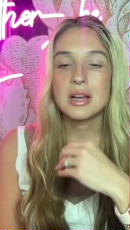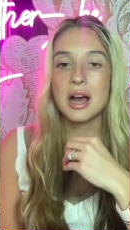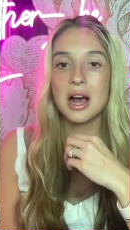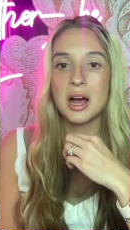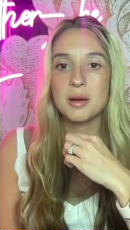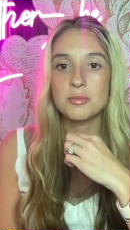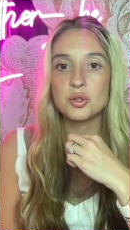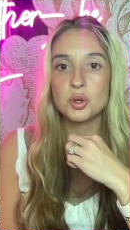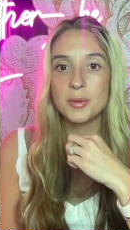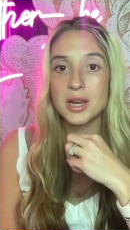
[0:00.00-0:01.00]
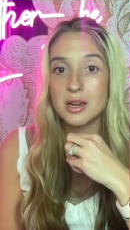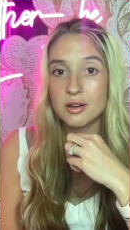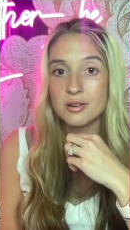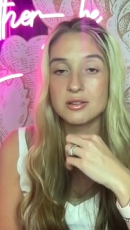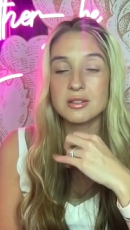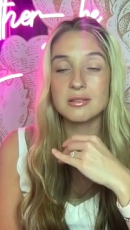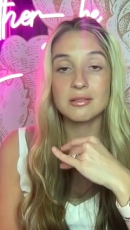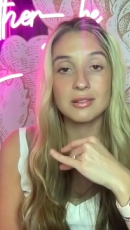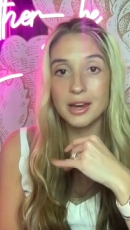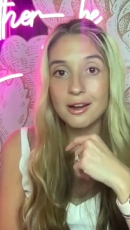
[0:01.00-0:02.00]
um, so many years
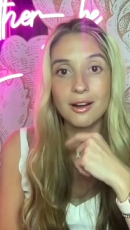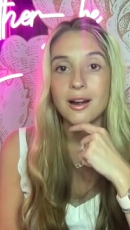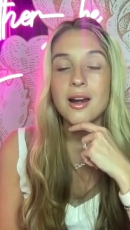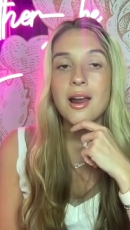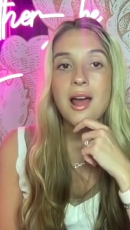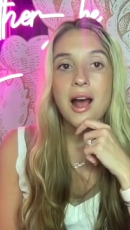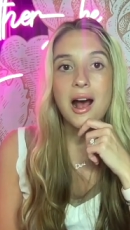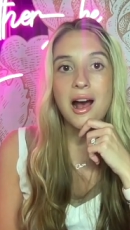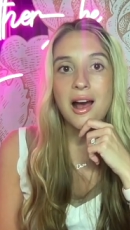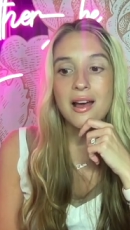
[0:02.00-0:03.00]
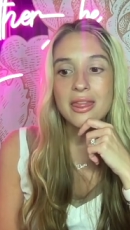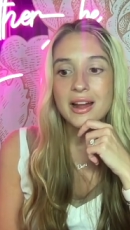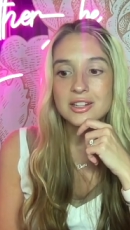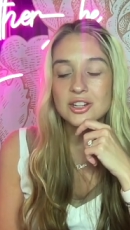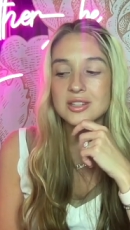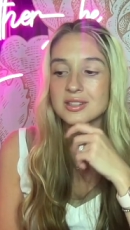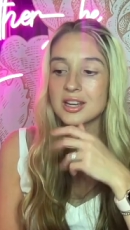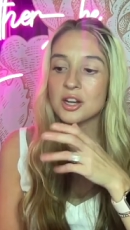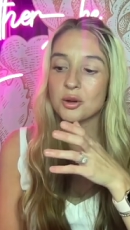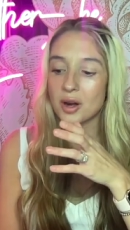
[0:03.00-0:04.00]
later. Uh, that's just
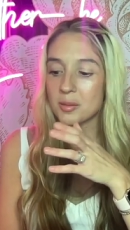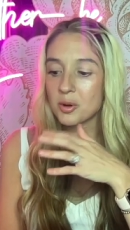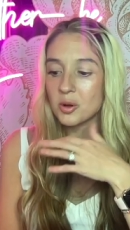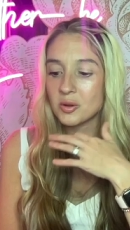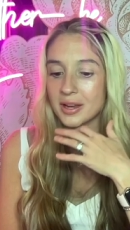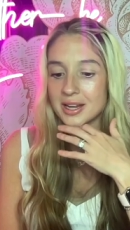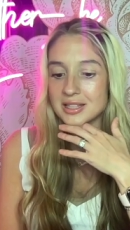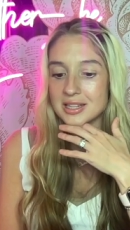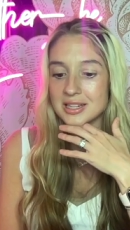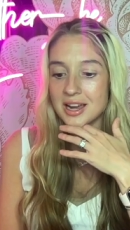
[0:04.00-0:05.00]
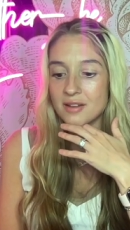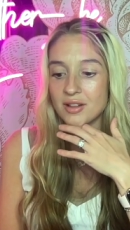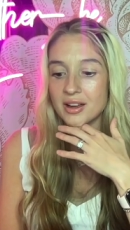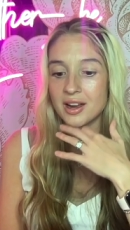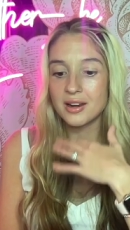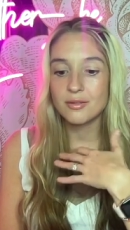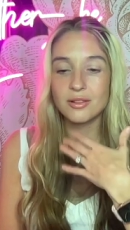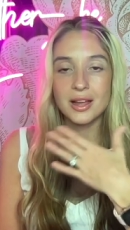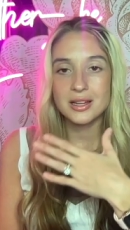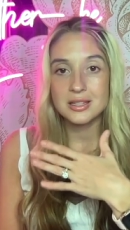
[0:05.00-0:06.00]
incredible. Like I said, to have that kind
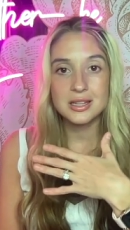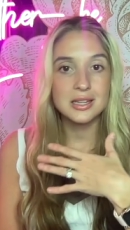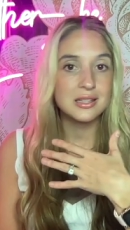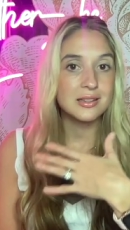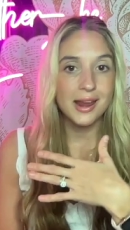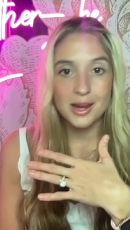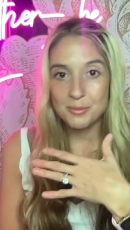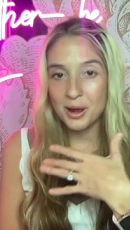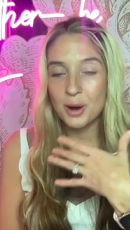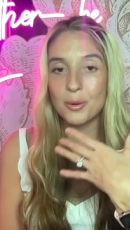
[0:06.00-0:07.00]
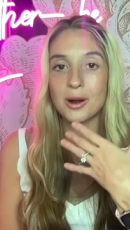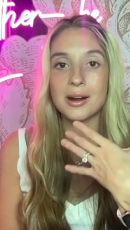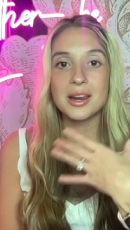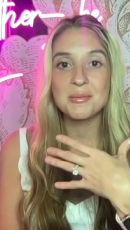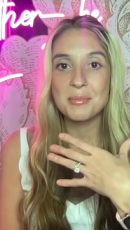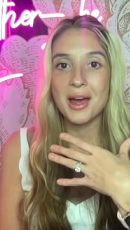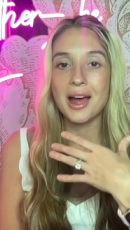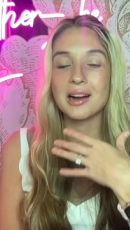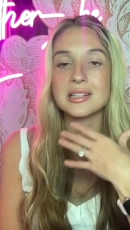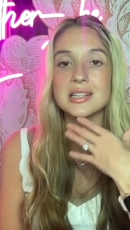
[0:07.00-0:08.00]
of legacy, staying power,
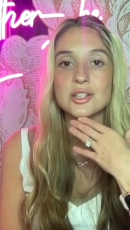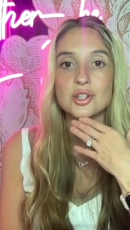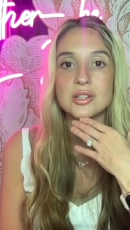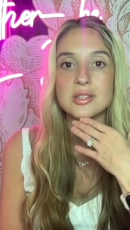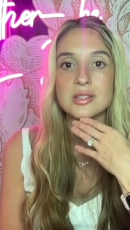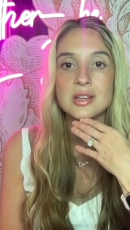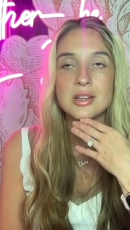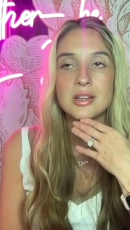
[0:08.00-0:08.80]
impact, it's just